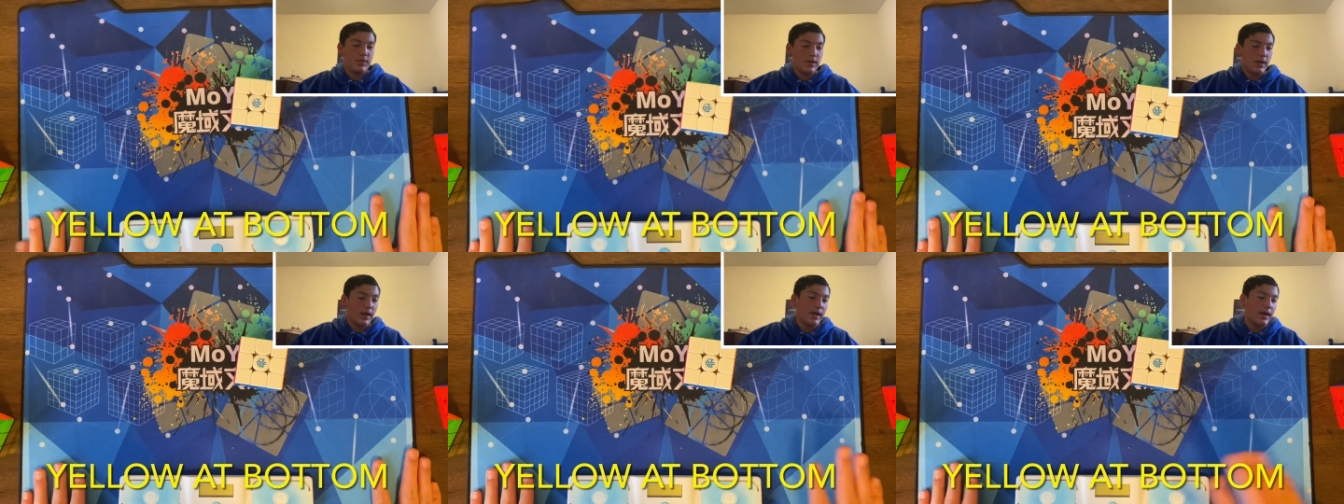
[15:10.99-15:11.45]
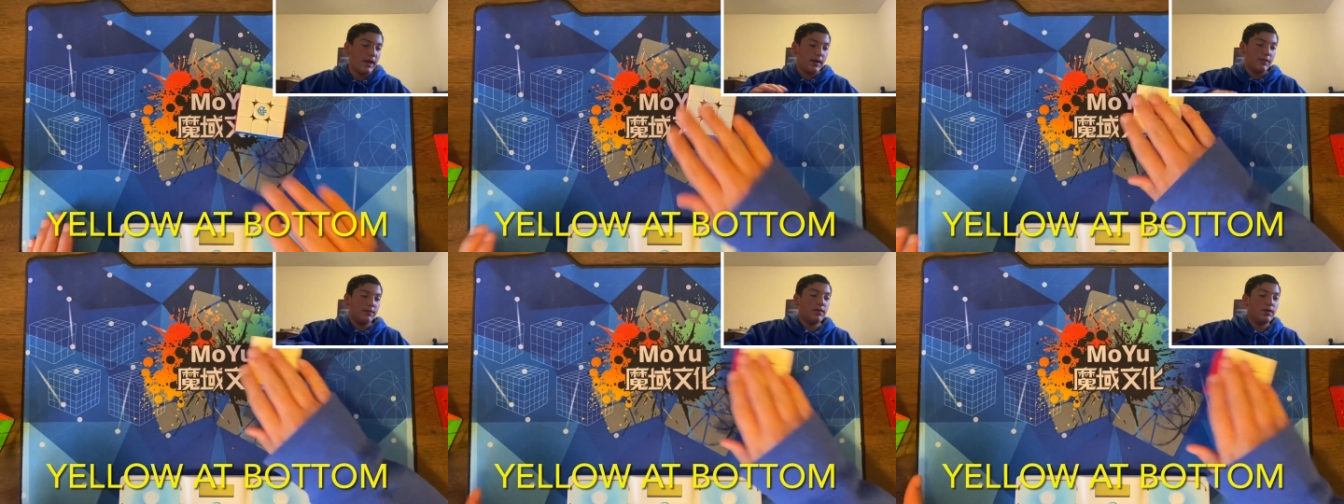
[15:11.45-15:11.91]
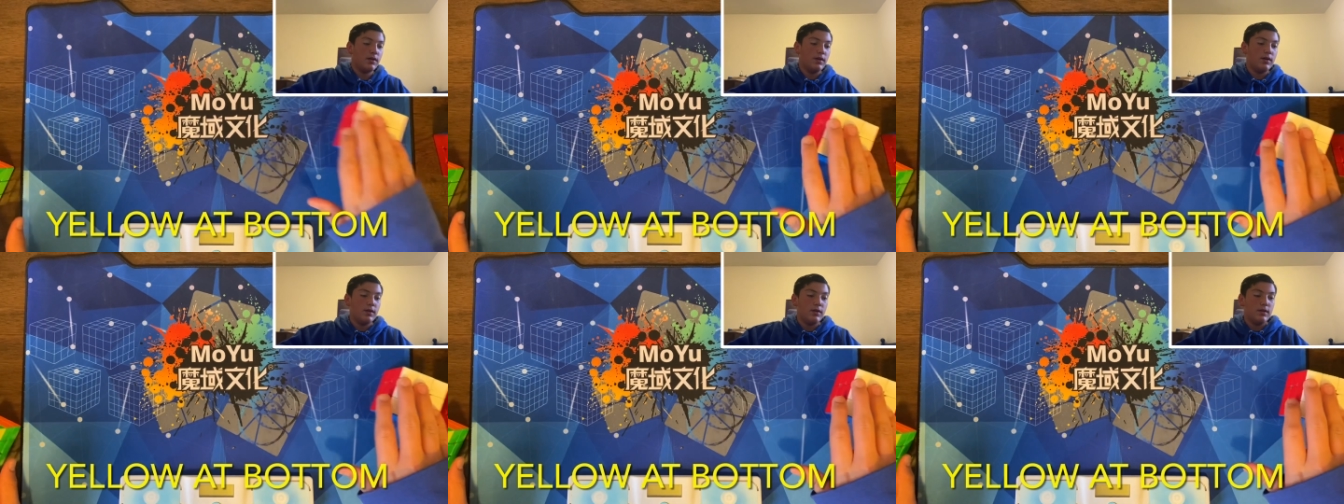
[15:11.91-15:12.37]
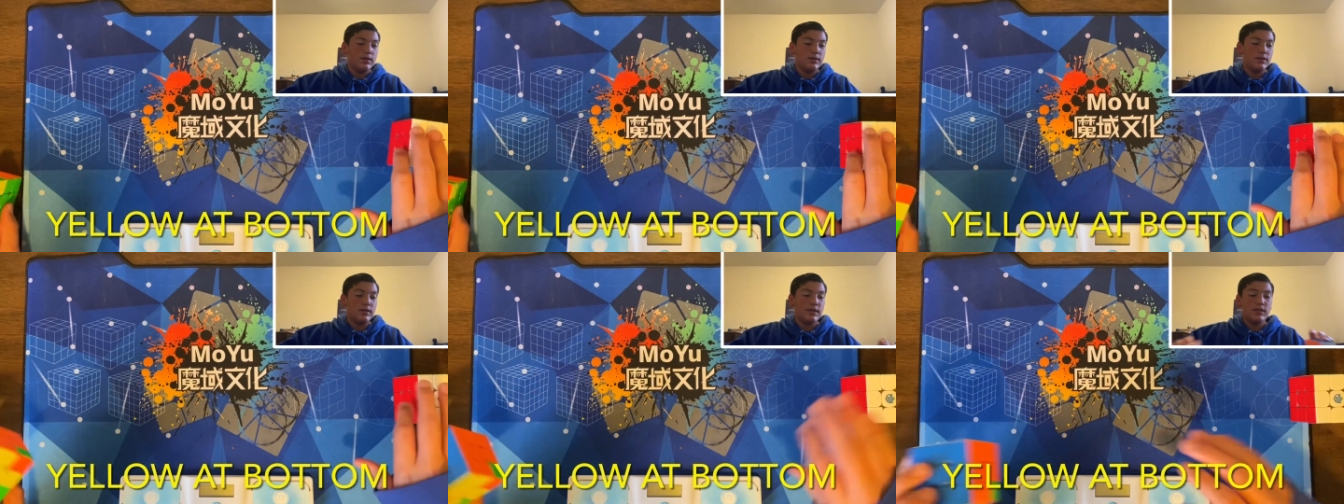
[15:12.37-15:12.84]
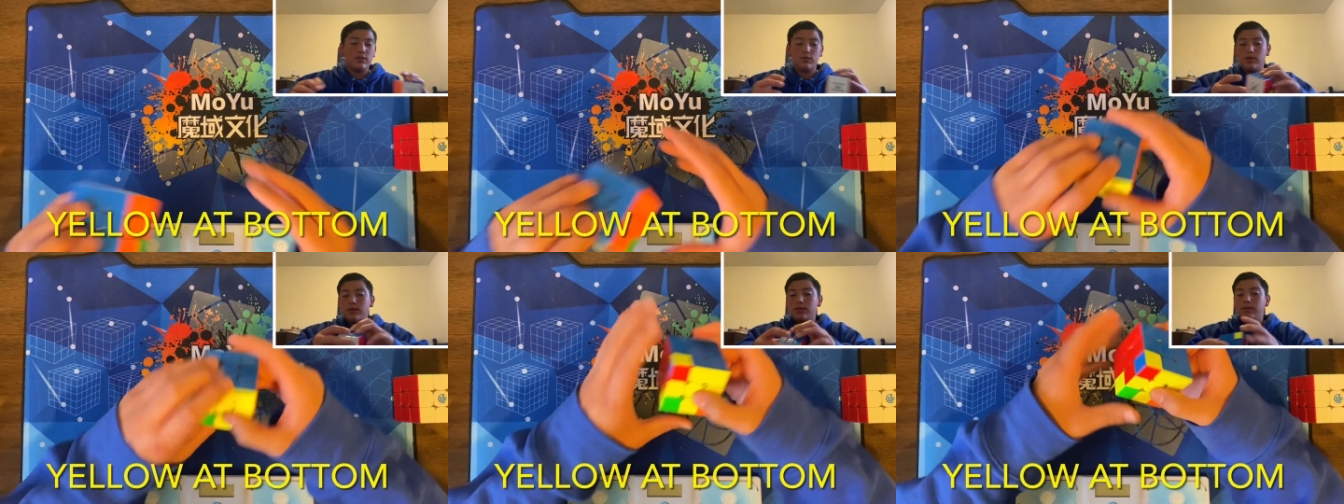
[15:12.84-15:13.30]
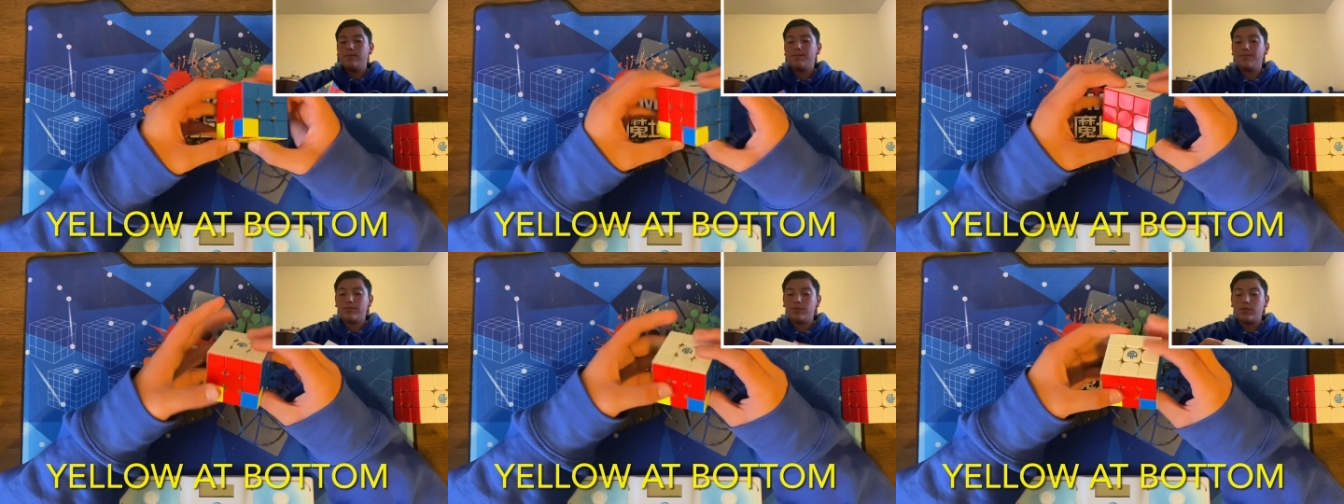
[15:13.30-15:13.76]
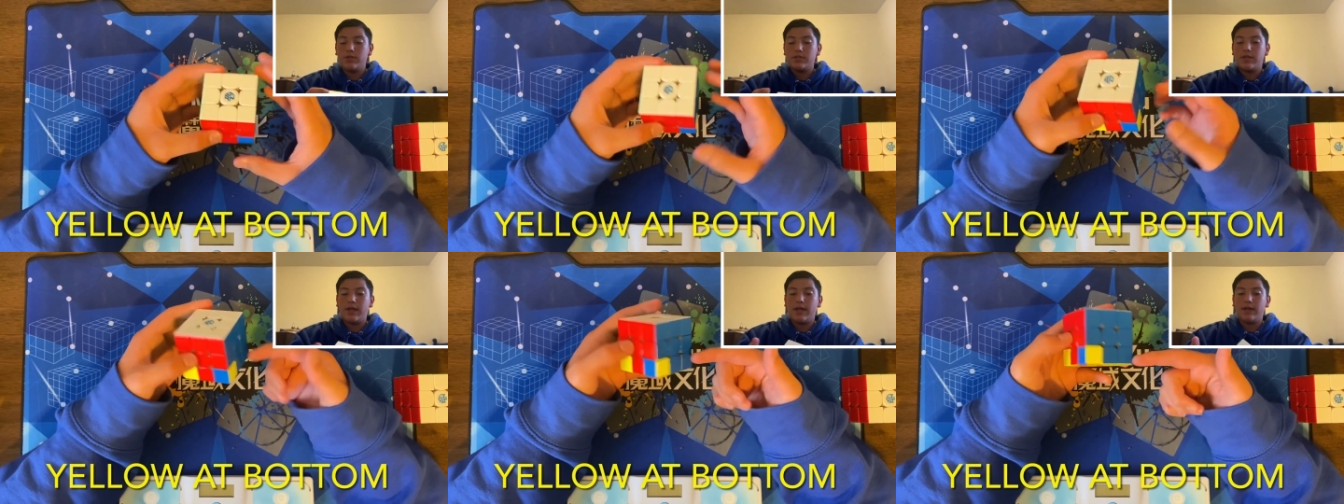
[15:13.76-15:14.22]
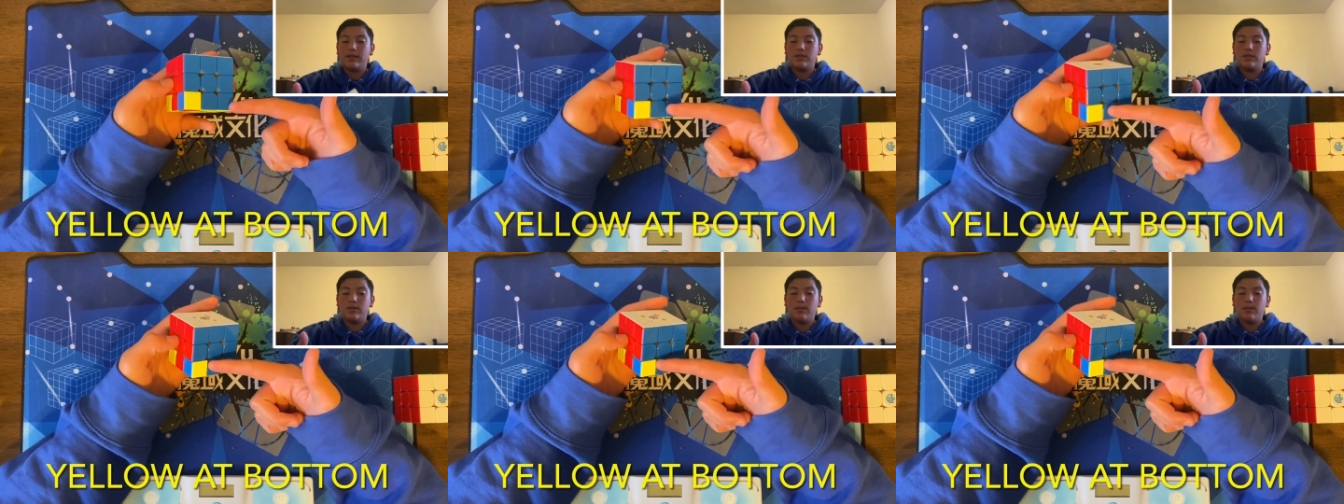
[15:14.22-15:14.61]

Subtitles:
I have this one, which has